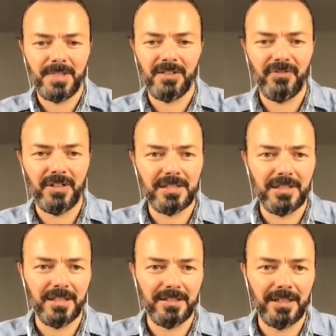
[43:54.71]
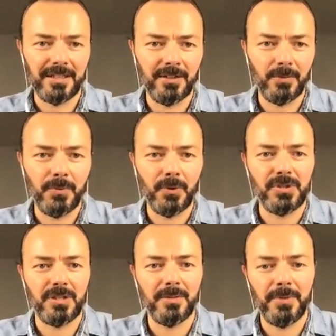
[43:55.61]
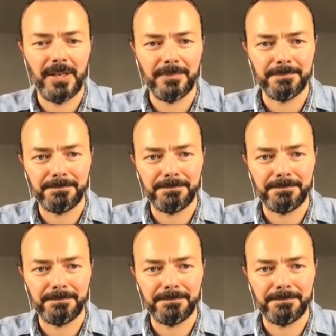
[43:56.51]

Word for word: it feels like like your personal pen.